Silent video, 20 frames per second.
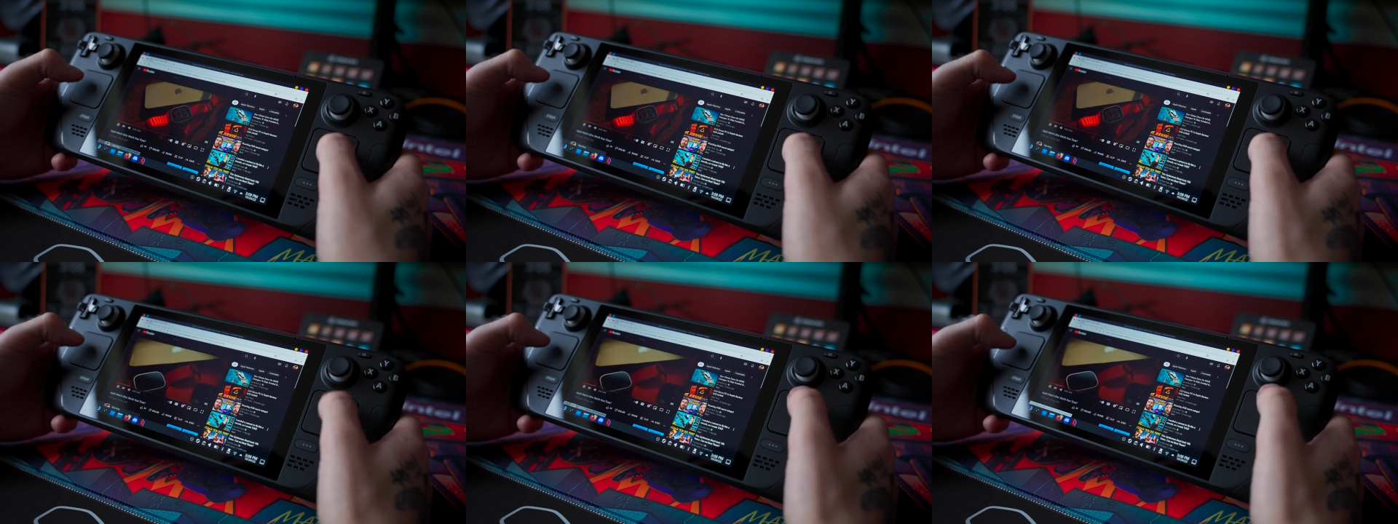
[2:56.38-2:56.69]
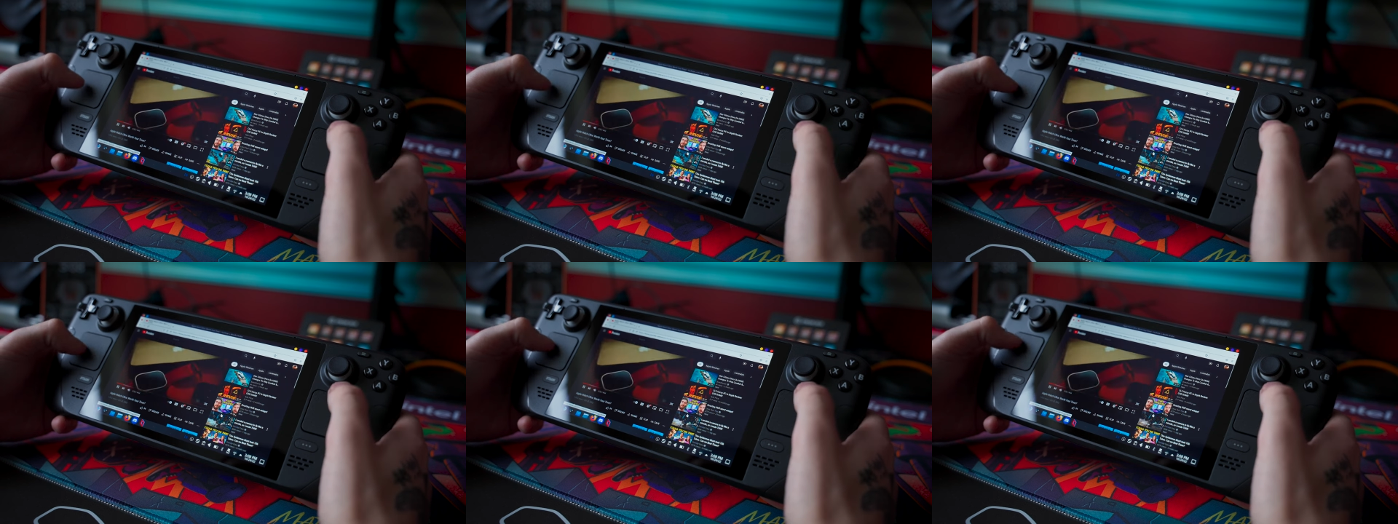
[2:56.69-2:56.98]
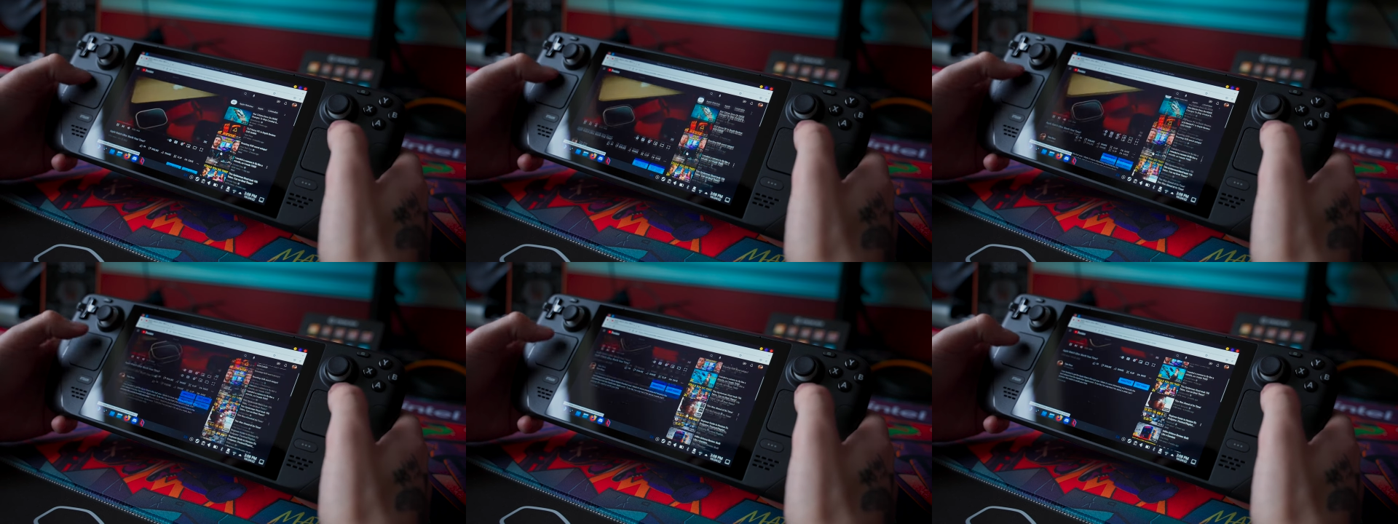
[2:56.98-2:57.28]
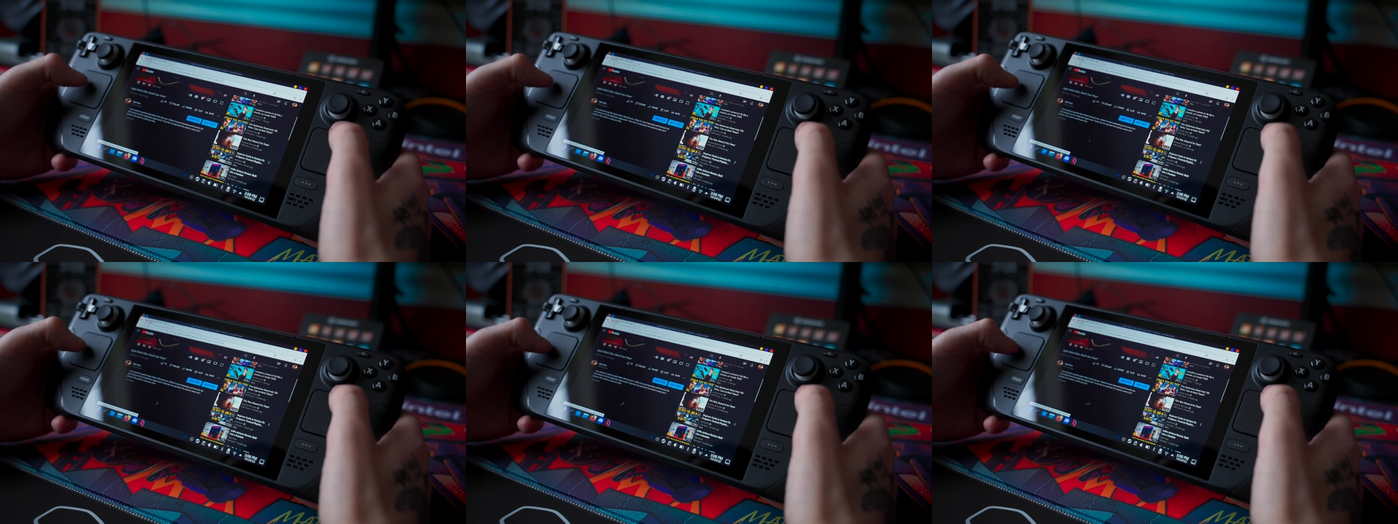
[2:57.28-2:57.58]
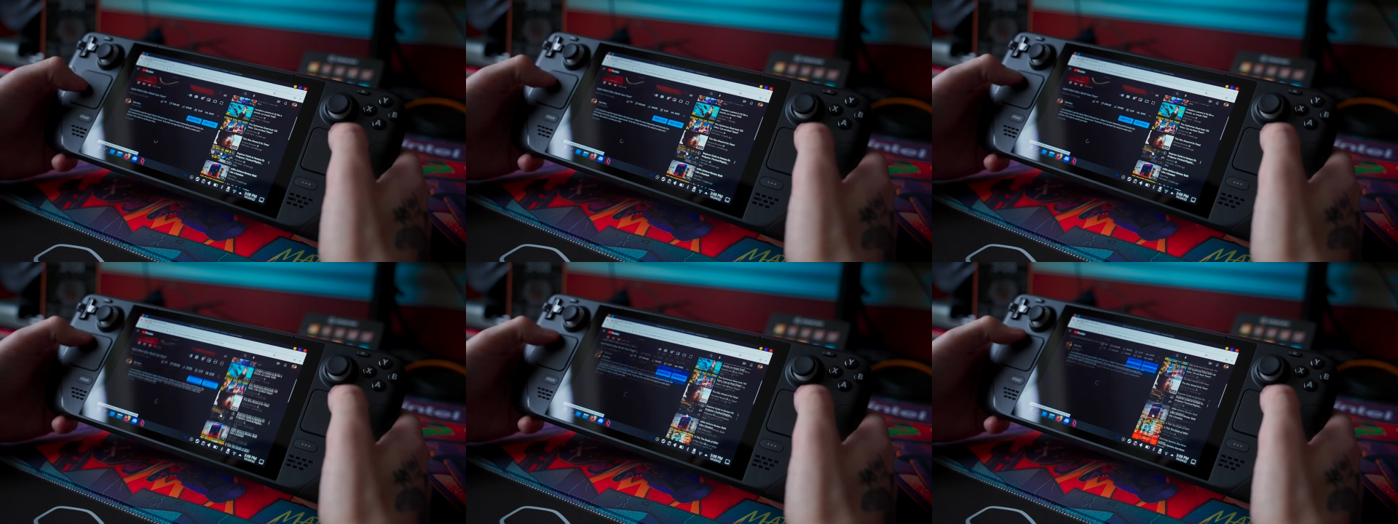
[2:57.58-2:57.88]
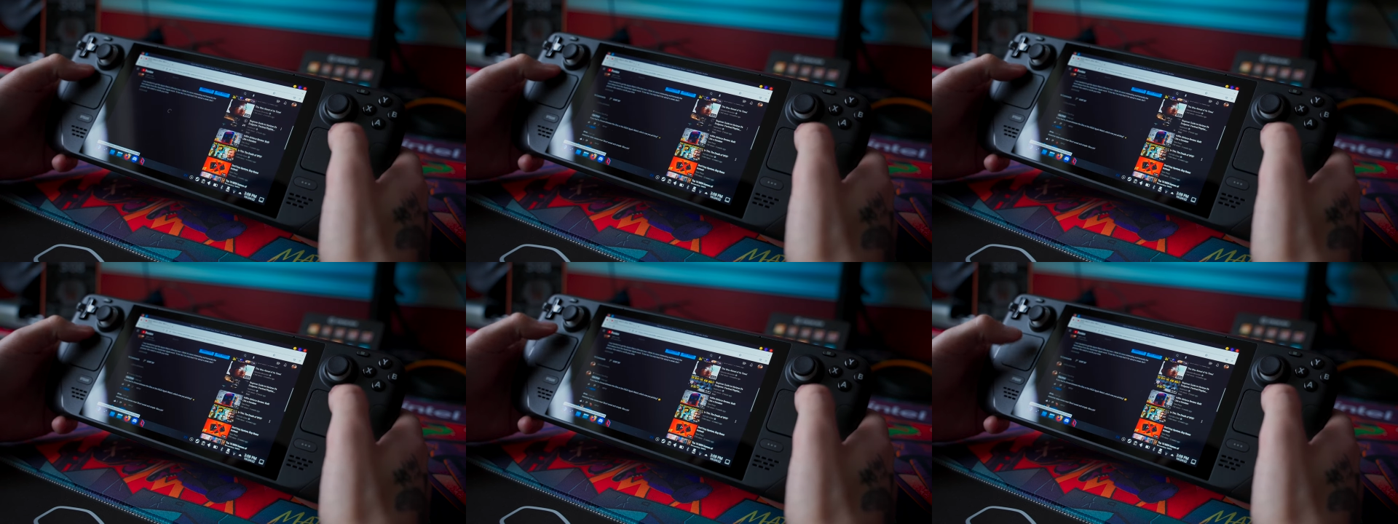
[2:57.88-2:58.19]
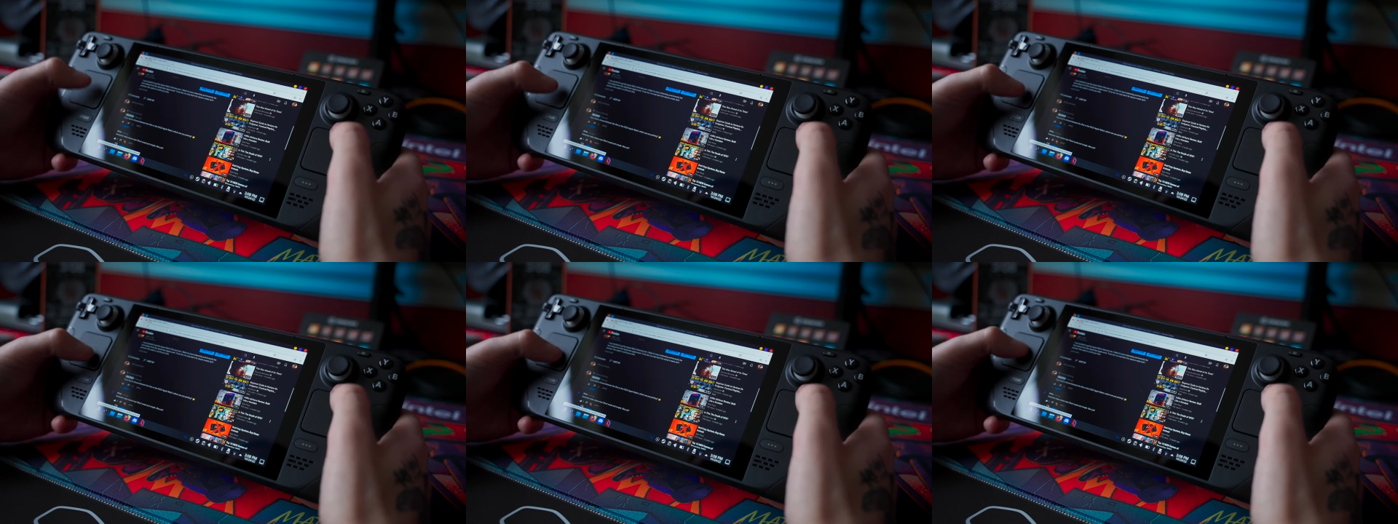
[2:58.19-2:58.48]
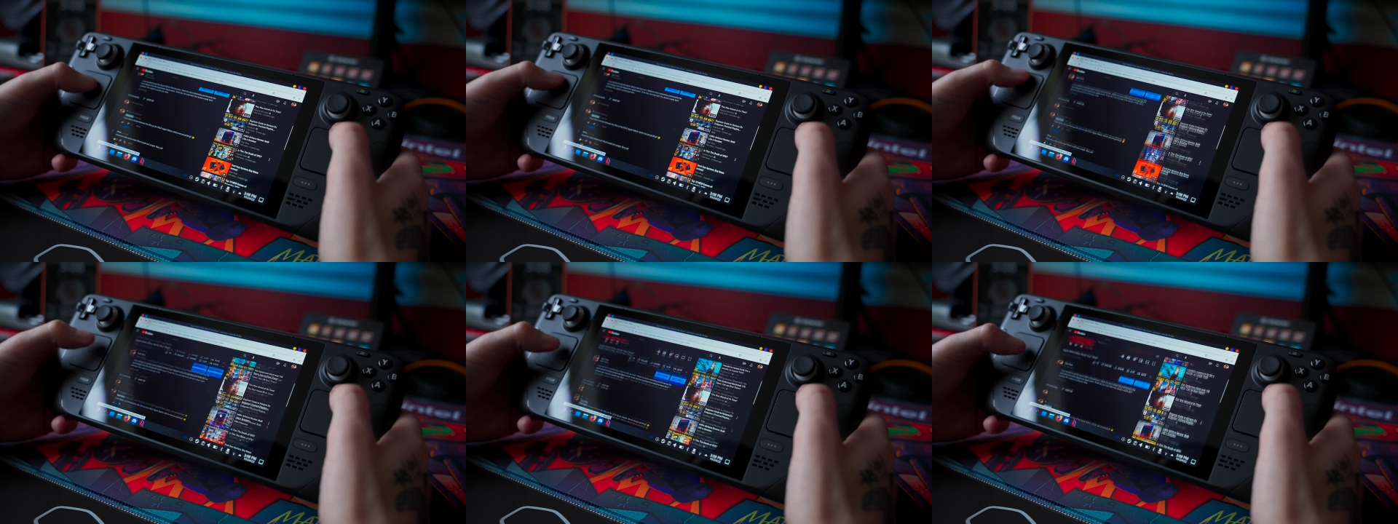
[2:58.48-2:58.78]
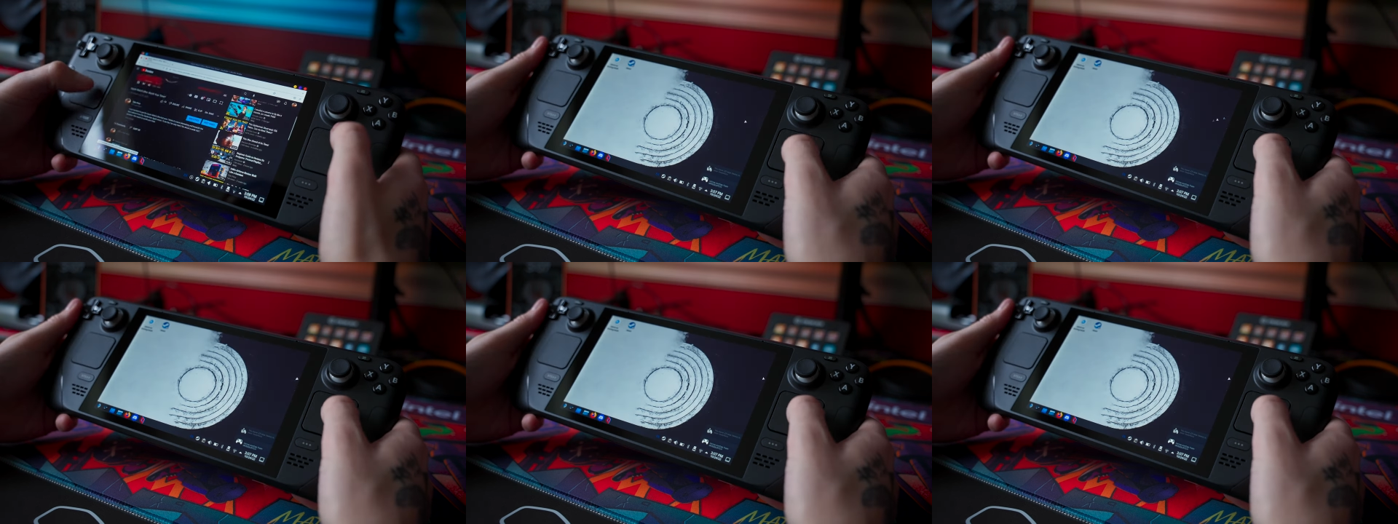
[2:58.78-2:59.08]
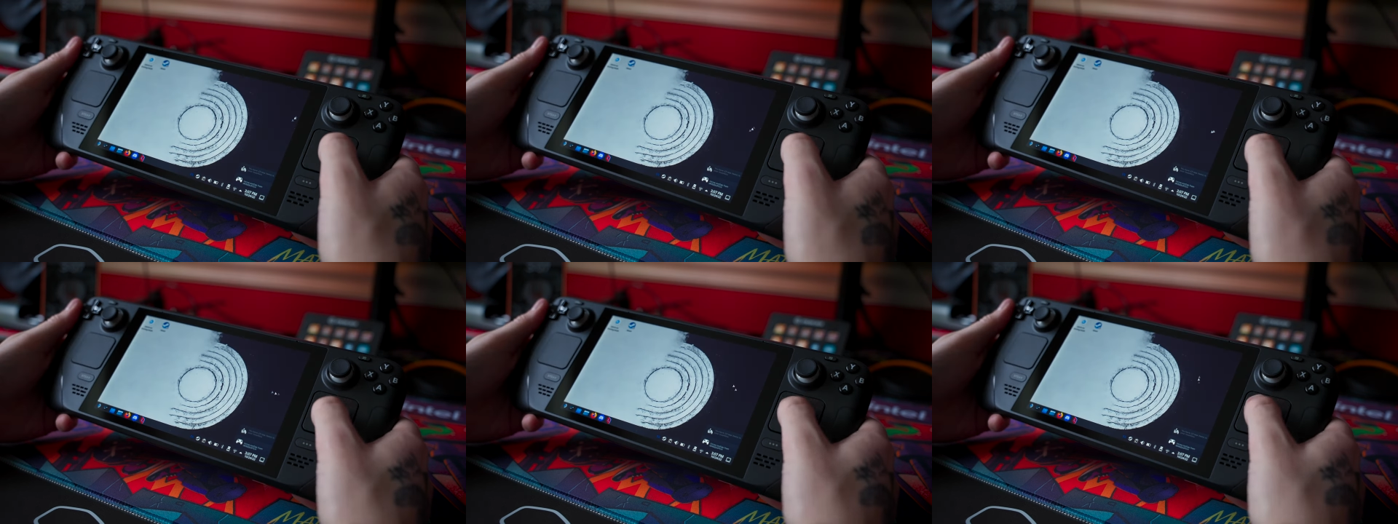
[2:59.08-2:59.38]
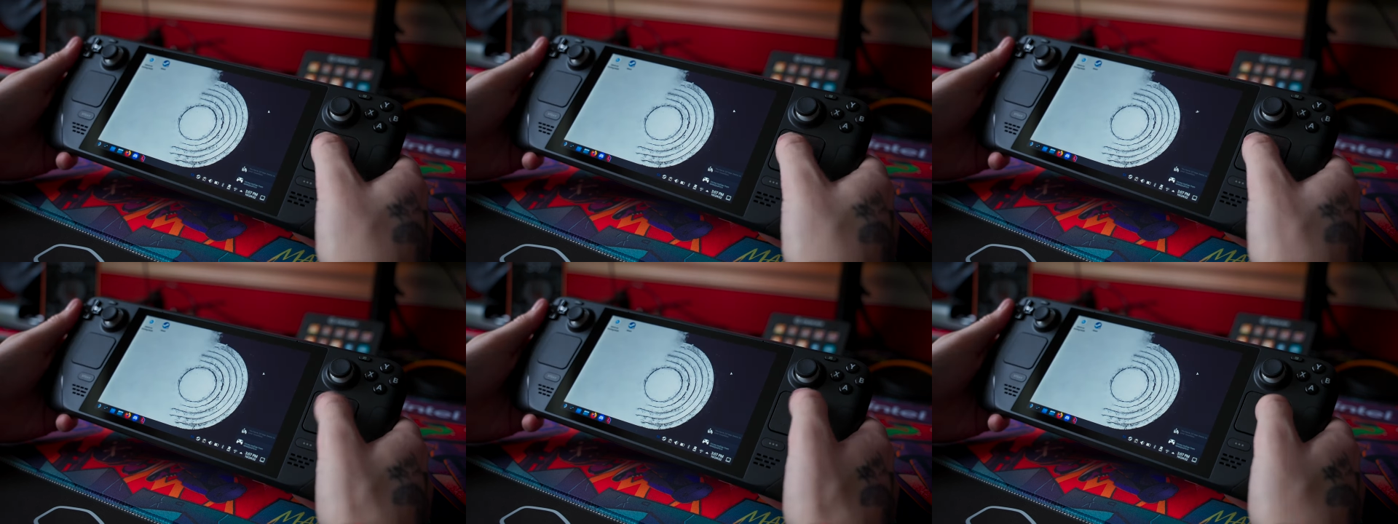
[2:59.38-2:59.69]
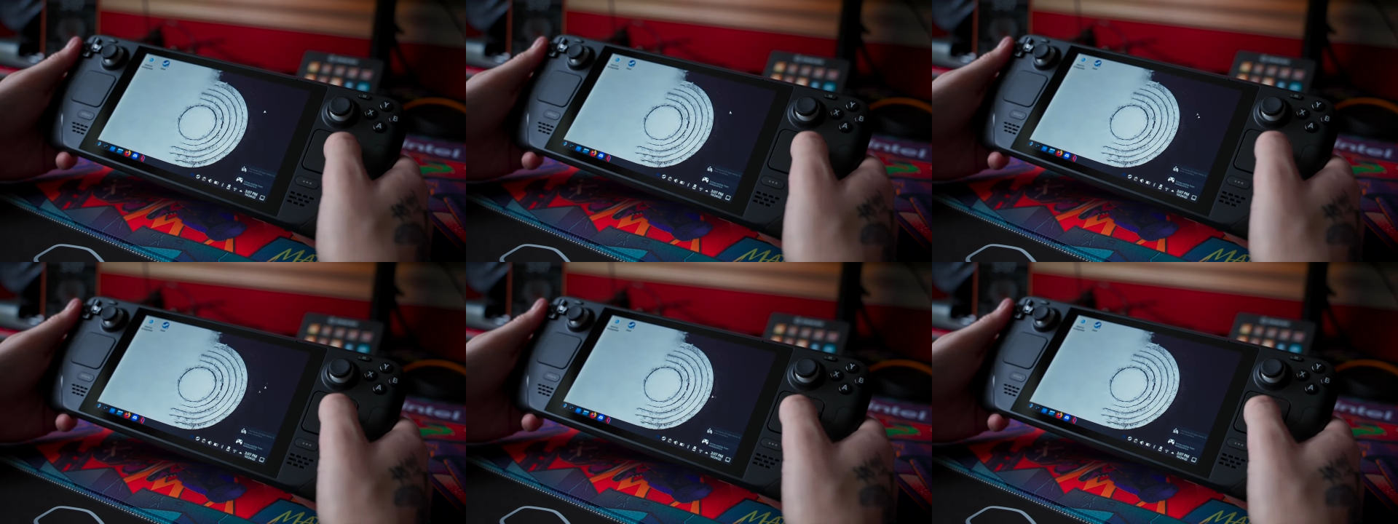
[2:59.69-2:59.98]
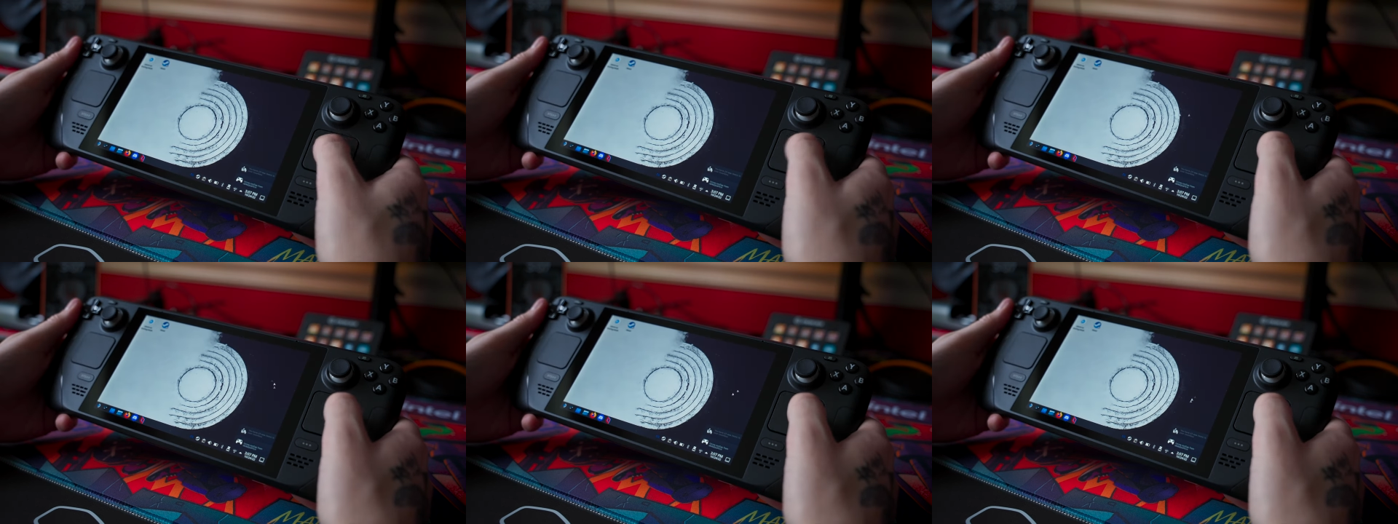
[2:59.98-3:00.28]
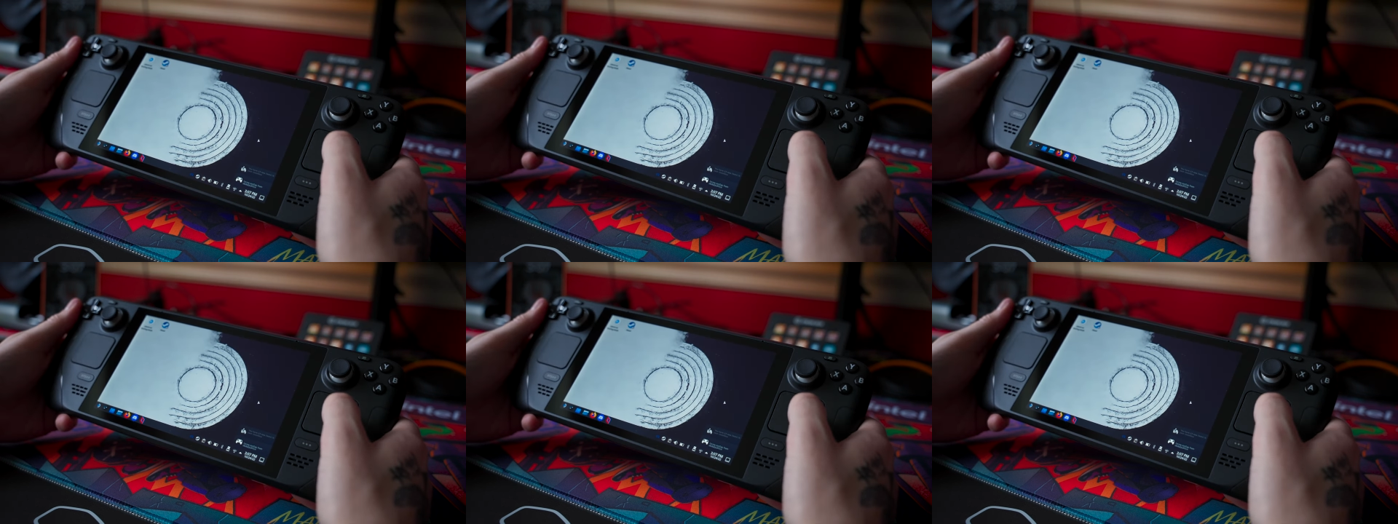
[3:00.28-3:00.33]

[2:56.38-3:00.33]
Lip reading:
Nobody's mouth can be seen.